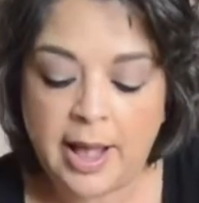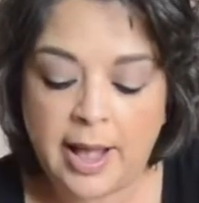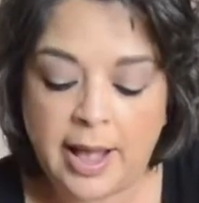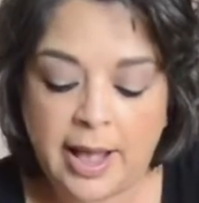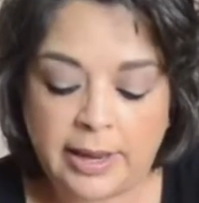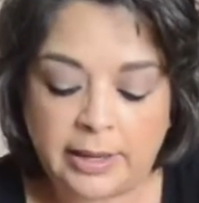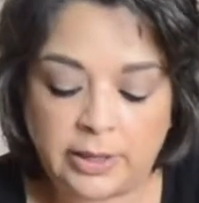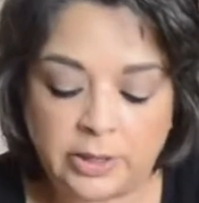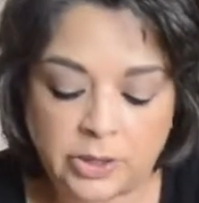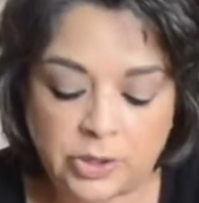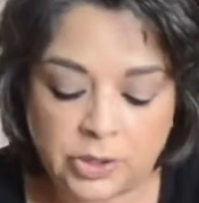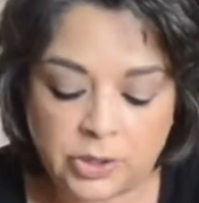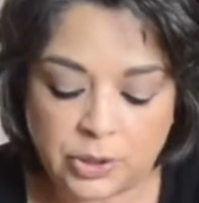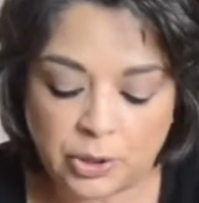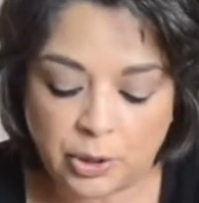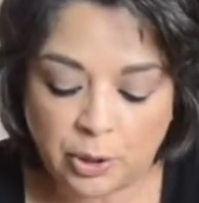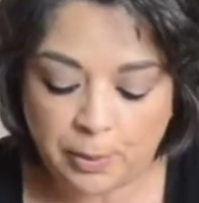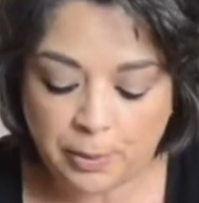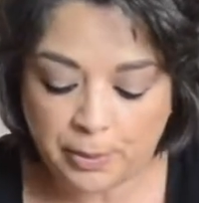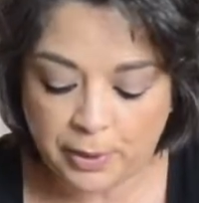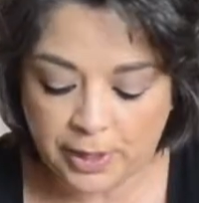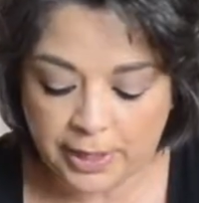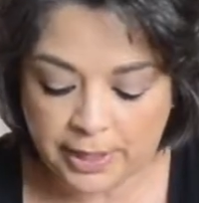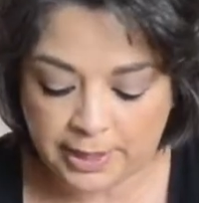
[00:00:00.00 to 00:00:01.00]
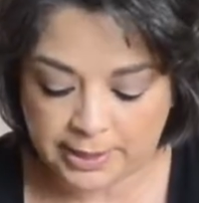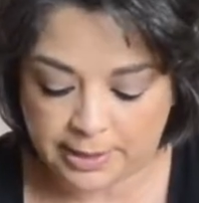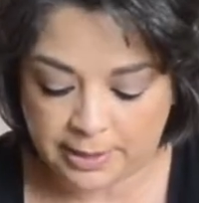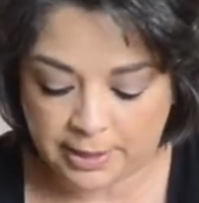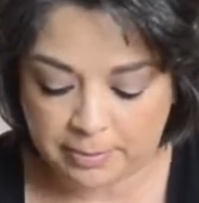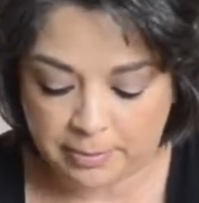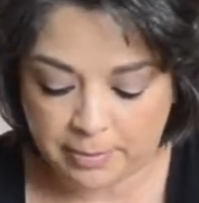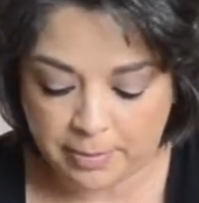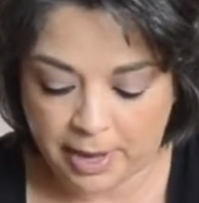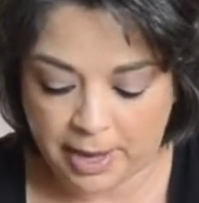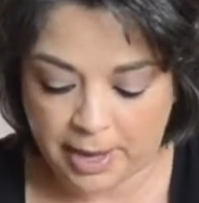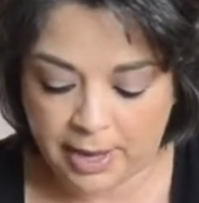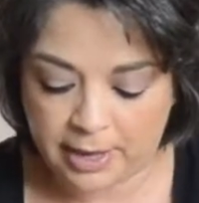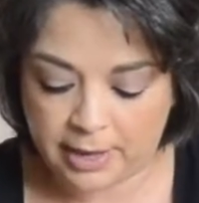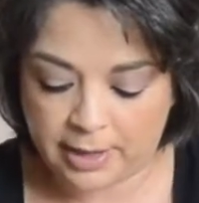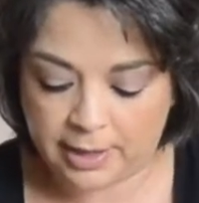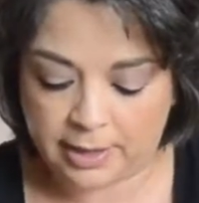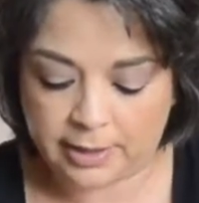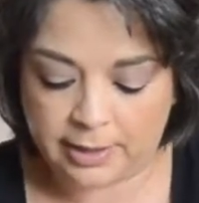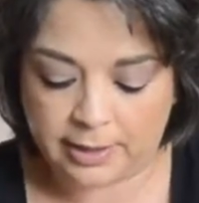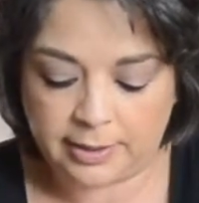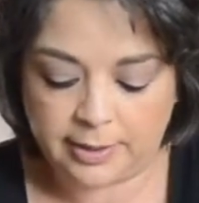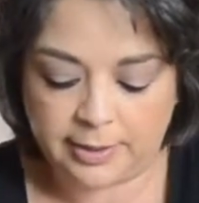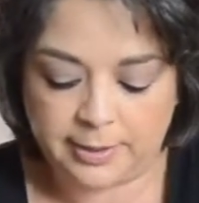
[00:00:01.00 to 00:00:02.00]
And it's super easy to
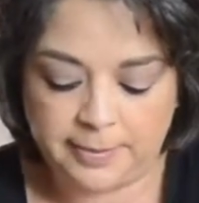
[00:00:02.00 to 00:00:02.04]
make,